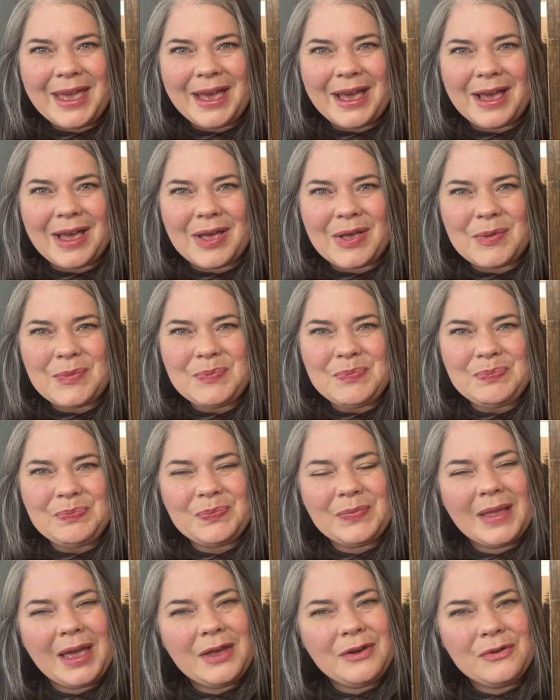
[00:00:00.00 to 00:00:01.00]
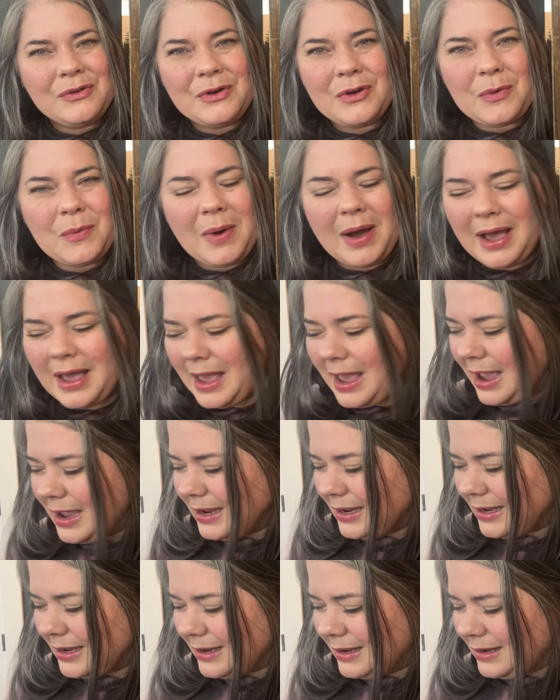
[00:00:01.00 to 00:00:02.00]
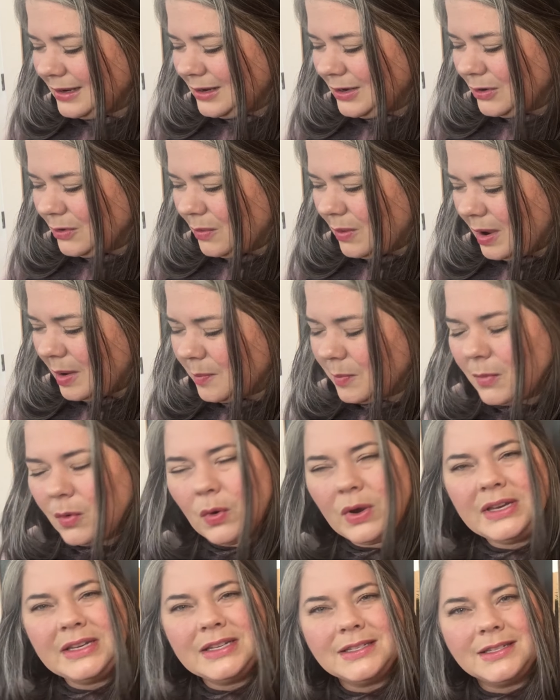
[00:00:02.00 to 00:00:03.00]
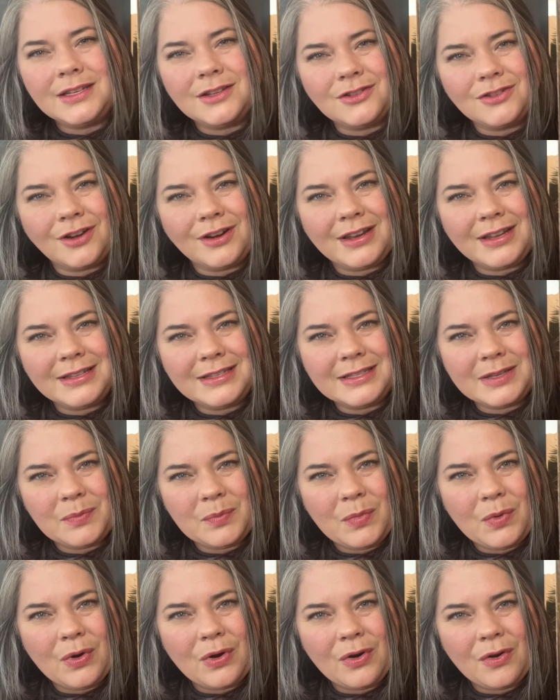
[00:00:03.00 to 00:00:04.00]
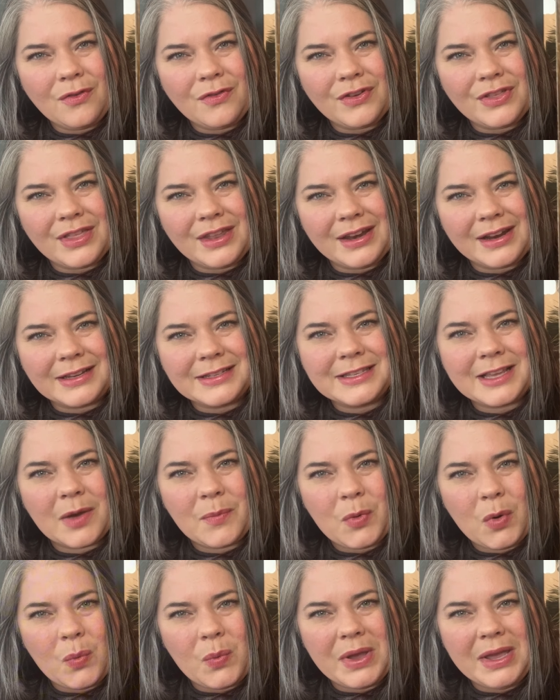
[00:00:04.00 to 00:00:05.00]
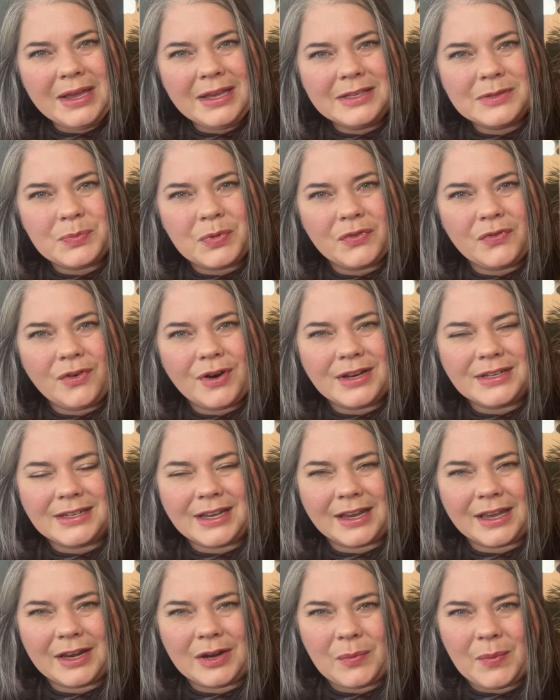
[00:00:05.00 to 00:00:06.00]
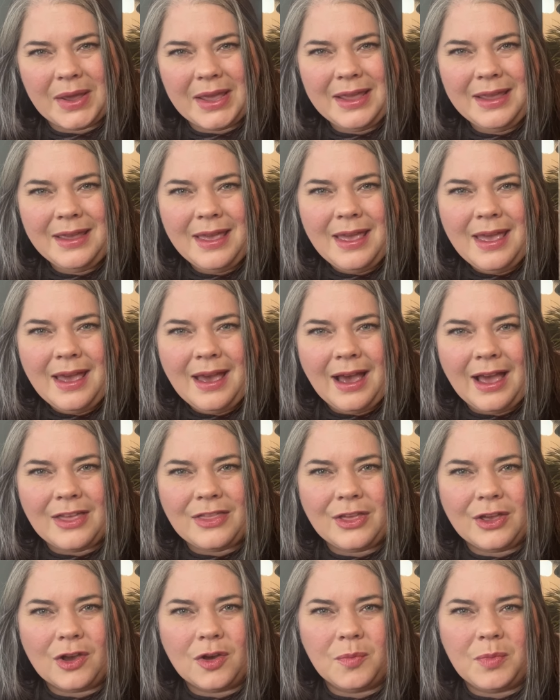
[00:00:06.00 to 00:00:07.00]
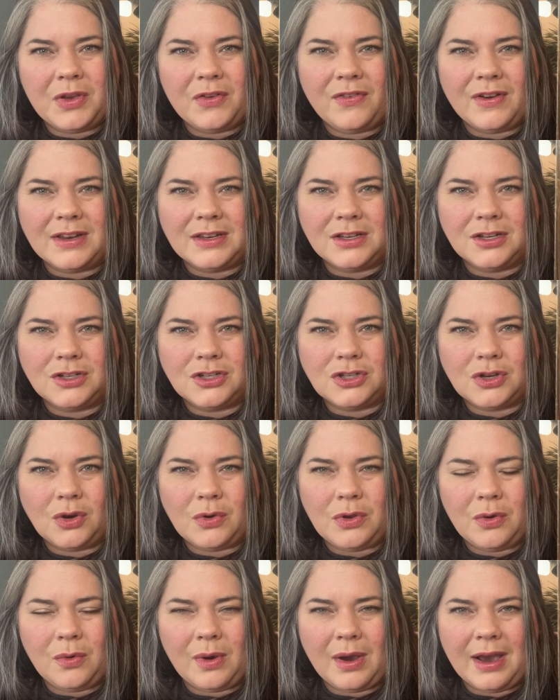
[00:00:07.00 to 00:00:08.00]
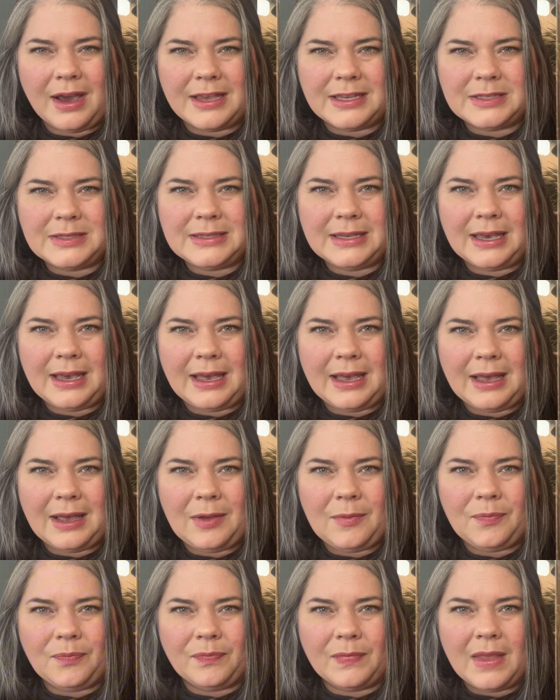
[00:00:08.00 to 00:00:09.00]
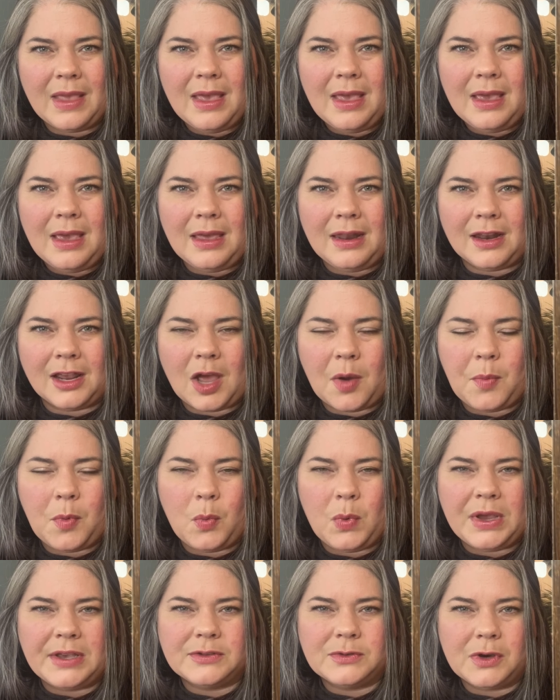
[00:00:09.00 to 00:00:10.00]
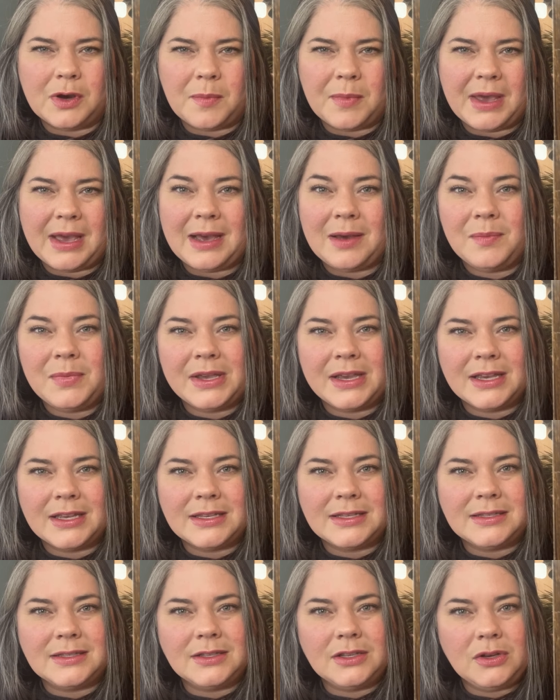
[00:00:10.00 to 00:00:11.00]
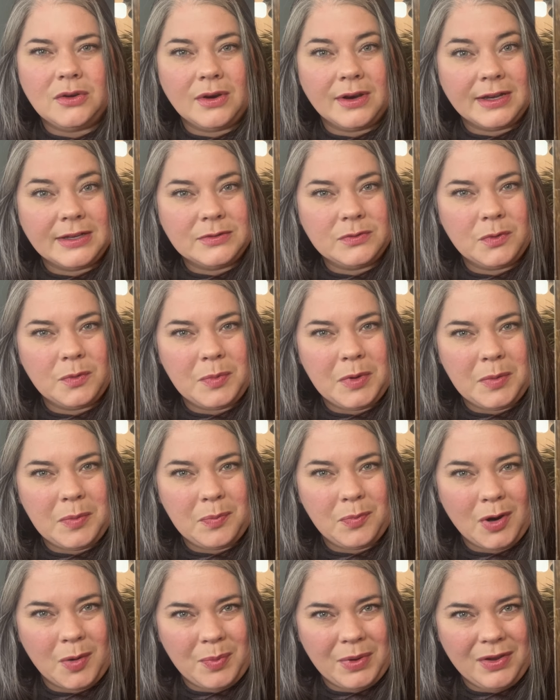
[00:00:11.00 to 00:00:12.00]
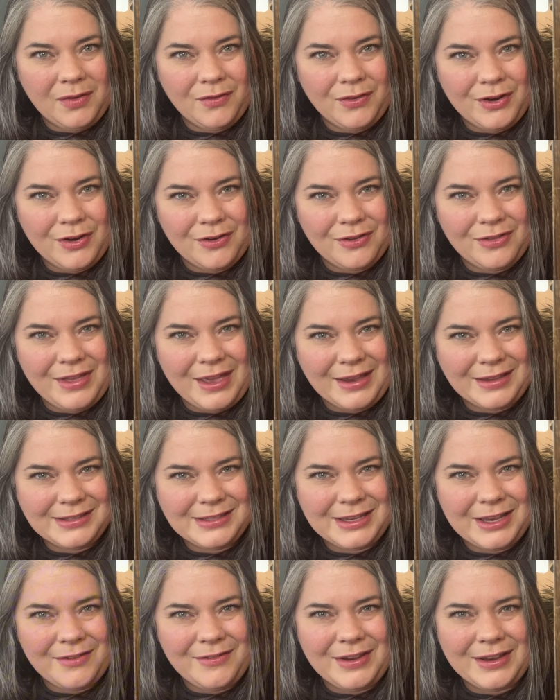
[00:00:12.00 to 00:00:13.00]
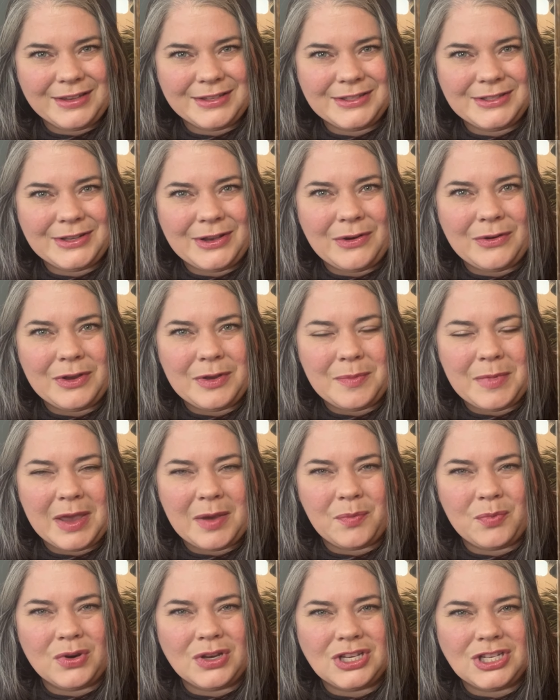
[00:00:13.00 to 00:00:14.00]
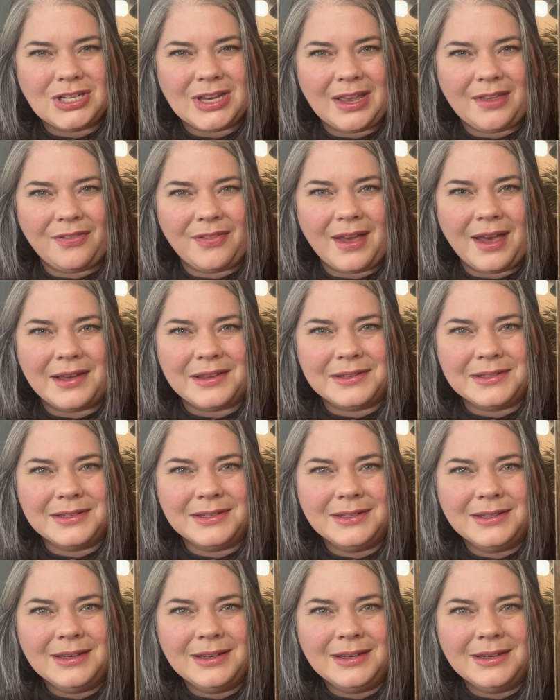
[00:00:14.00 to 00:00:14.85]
I don't know why. I'm going to stitch on it some more over the next couple weeks before I tuck it away. I think it'll be fun to show you guys in a couple weeks where I'm at, because you guys will be prepping for your Thanksgiving, so you may appreciate that.